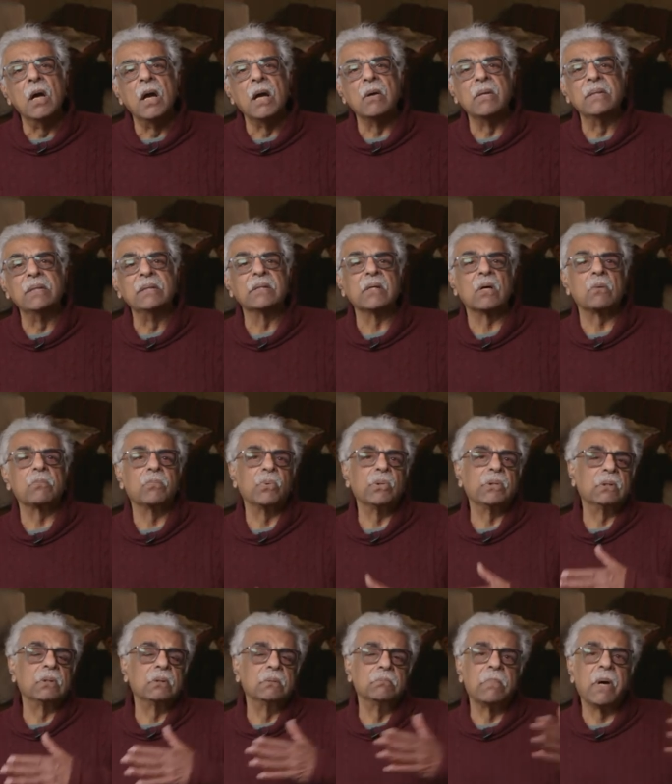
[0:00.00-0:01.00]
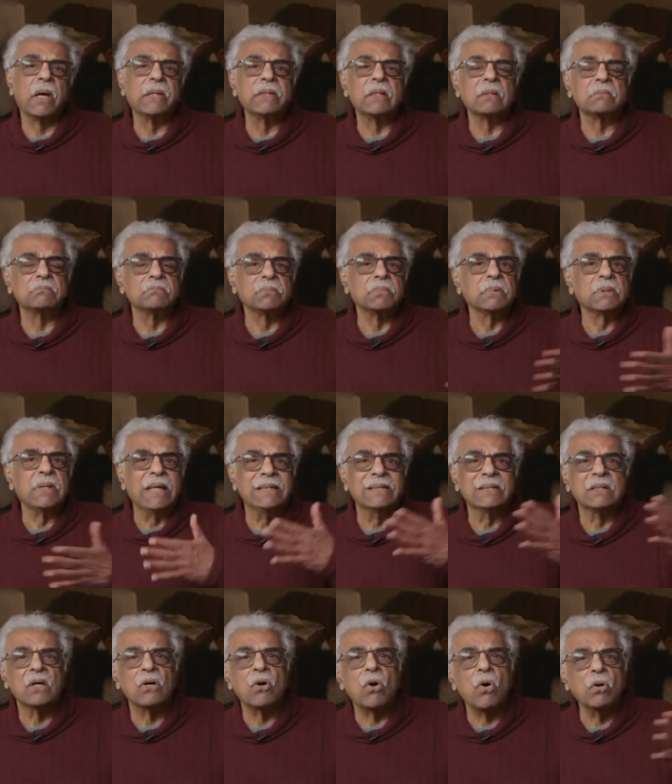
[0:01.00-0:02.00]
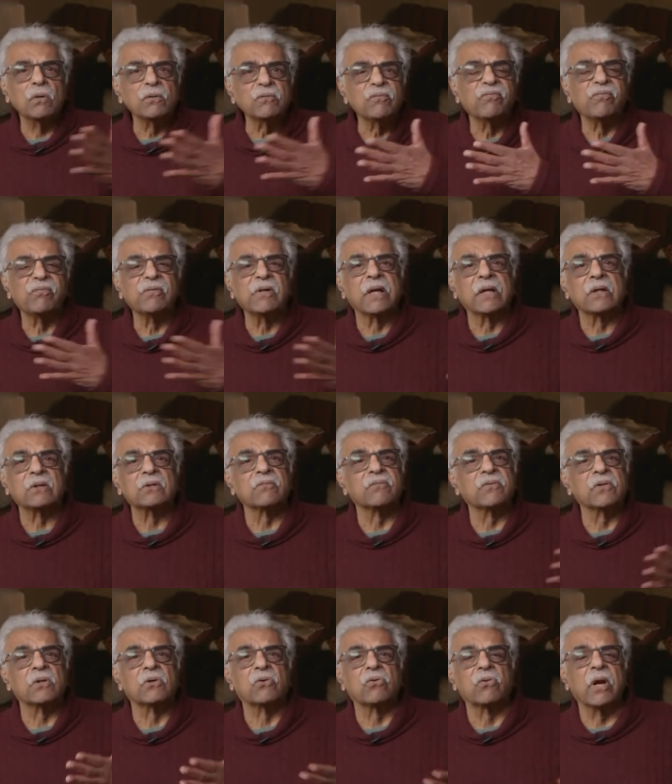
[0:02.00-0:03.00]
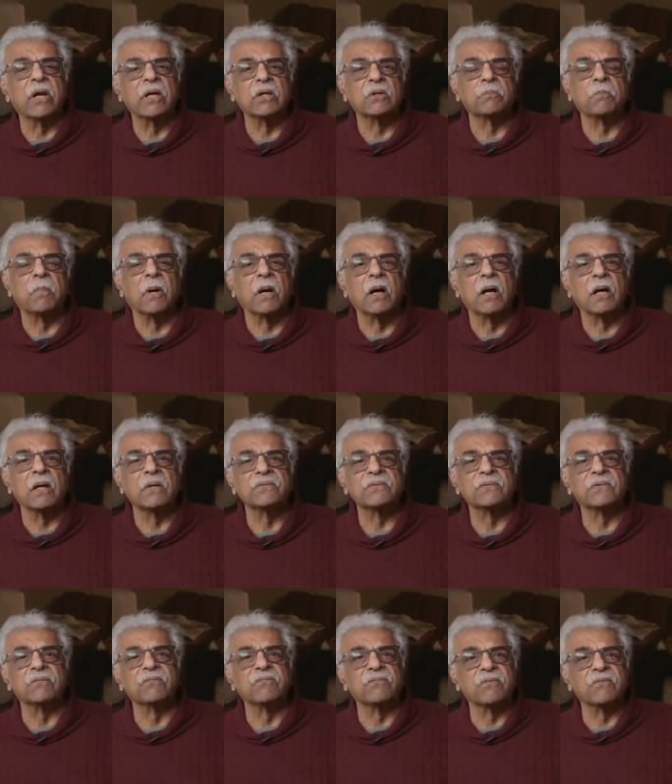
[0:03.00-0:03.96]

in the conflict of the great powers, the